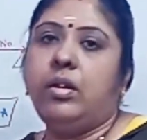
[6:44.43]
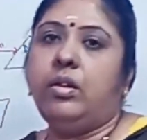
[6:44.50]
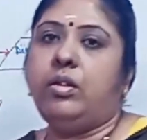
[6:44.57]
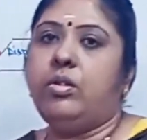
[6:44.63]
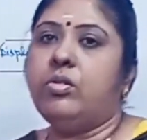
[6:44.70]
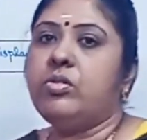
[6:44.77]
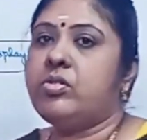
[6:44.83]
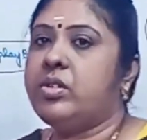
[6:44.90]

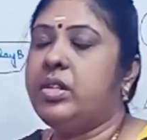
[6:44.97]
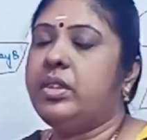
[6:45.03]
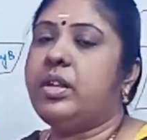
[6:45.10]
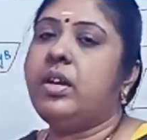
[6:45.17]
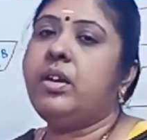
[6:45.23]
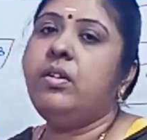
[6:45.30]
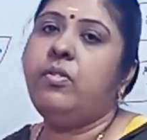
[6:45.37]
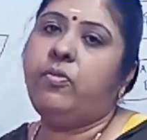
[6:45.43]
used in
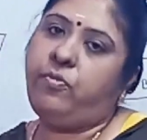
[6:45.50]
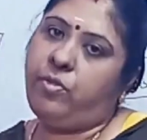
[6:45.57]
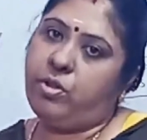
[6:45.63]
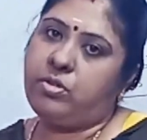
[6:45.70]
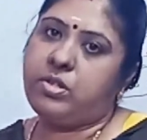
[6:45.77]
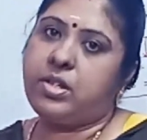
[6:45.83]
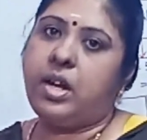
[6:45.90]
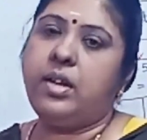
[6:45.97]
the
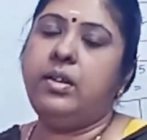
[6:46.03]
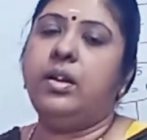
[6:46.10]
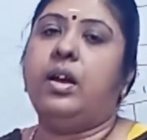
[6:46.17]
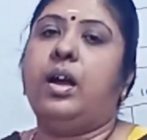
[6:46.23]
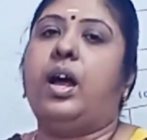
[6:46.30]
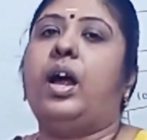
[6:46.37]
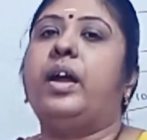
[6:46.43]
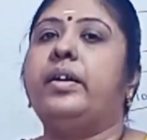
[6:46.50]
flowchart,
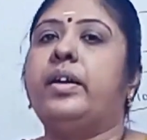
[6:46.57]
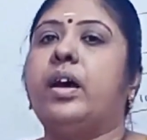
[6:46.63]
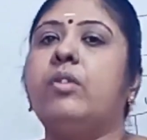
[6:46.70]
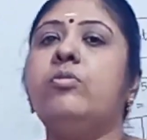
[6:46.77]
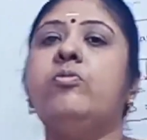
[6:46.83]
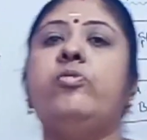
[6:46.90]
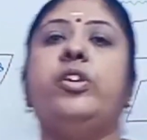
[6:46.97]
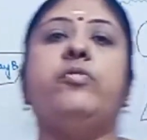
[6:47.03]
and
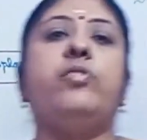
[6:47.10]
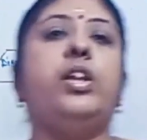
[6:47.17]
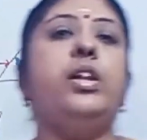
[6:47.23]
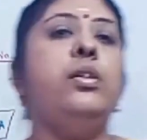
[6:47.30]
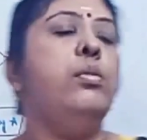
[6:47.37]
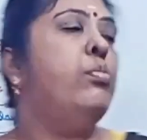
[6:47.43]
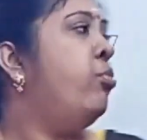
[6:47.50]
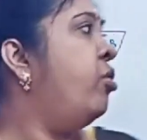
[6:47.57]
now we
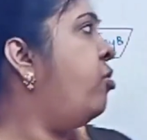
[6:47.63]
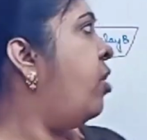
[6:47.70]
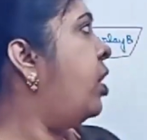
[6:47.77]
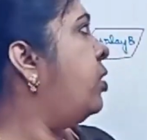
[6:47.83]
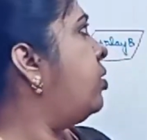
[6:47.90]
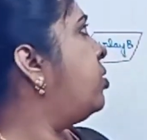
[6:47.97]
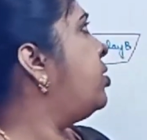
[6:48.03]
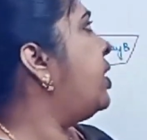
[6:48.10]
will move
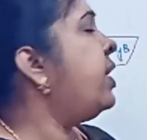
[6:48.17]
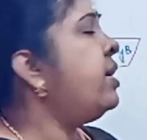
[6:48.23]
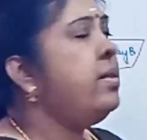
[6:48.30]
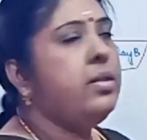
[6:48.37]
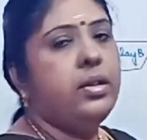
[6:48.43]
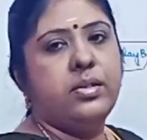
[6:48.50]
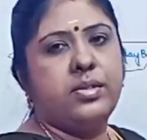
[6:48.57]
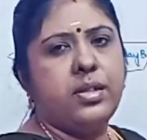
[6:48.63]
on to
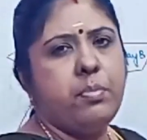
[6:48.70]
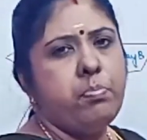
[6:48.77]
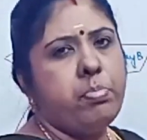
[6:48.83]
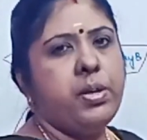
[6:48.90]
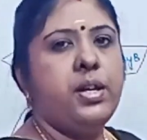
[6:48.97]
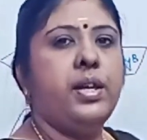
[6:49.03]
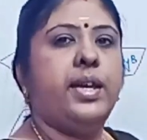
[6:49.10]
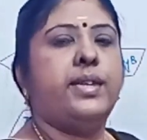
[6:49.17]
the
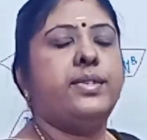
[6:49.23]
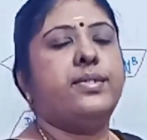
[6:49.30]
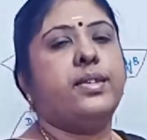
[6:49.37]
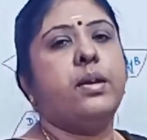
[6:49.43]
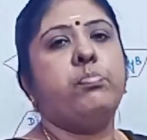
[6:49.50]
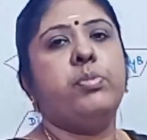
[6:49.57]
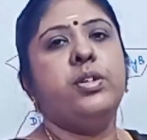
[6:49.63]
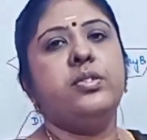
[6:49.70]
simple
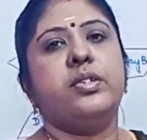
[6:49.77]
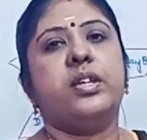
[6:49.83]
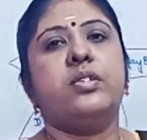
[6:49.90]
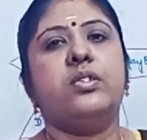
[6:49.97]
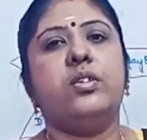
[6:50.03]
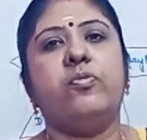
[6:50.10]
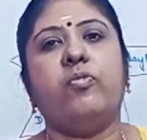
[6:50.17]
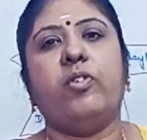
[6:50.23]
example
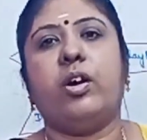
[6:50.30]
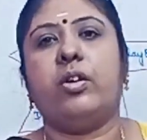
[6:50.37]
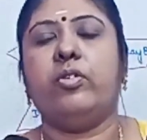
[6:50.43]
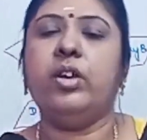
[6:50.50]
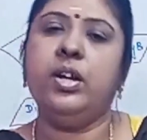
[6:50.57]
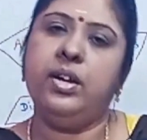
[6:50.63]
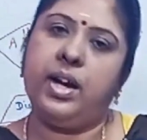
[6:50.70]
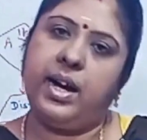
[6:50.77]
just for
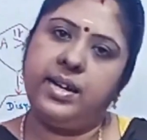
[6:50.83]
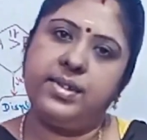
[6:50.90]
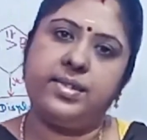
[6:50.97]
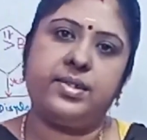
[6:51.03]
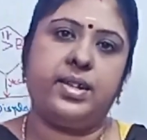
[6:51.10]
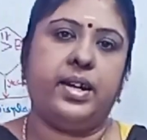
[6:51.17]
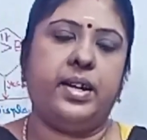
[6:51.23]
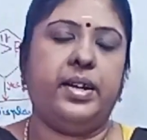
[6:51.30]
your
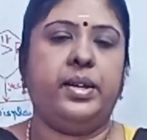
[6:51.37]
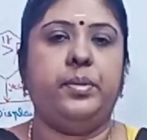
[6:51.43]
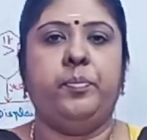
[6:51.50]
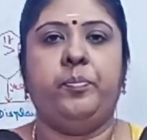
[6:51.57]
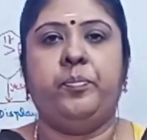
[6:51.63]
understanding.